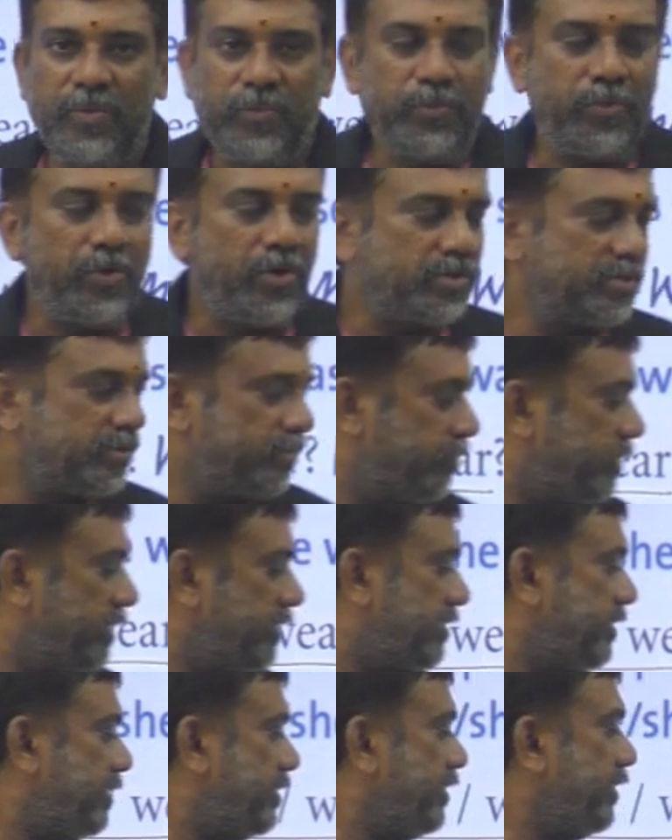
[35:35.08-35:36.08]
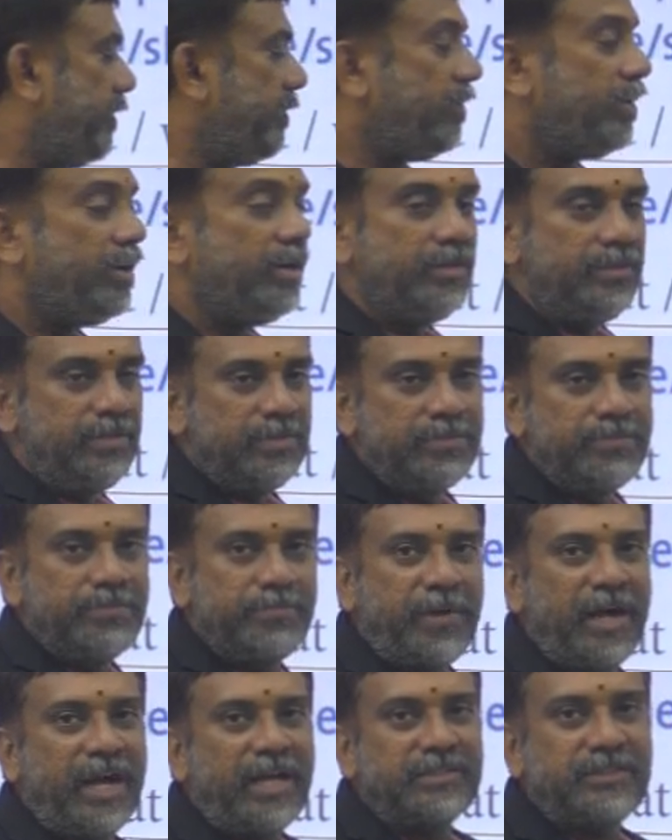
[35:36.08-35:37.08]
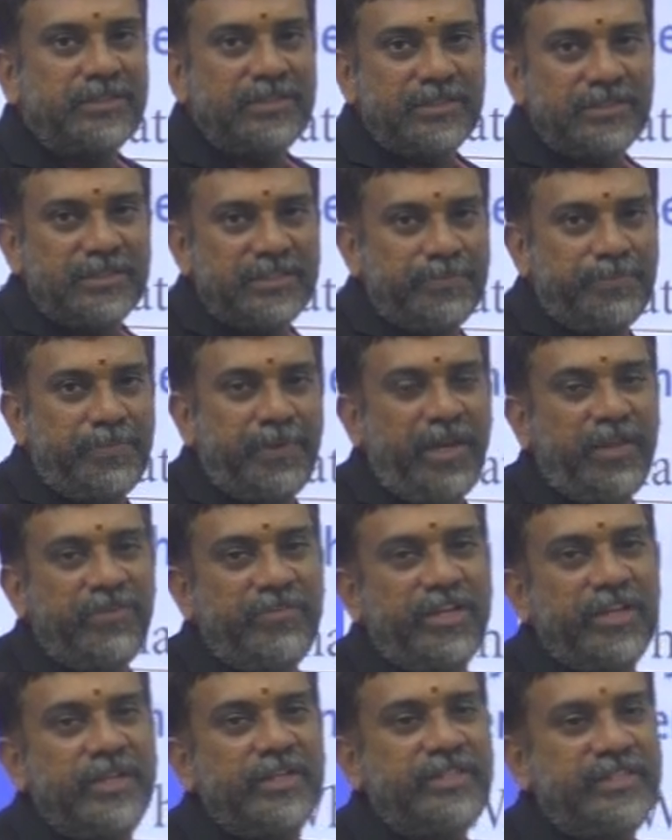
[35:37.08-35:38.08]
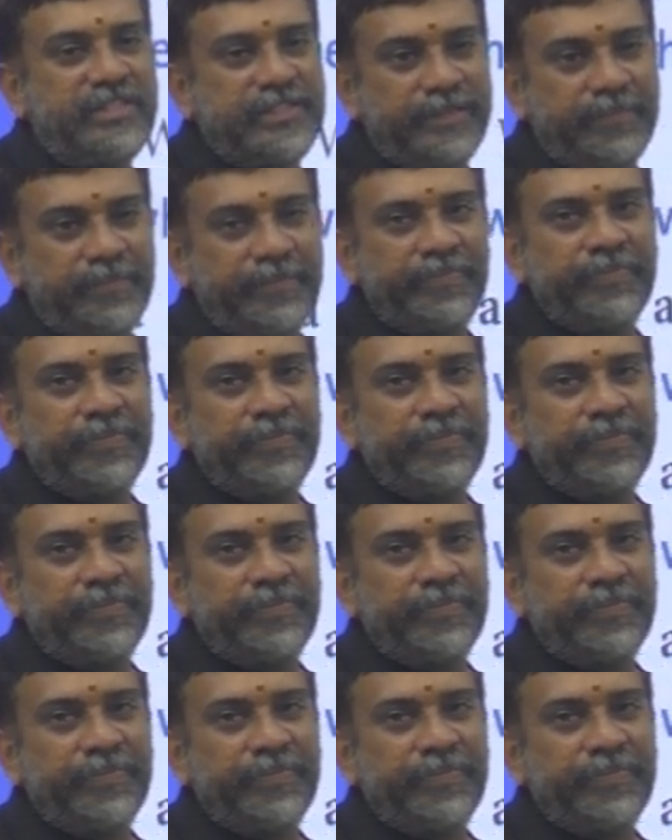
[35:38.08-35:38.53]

what are your partner's previous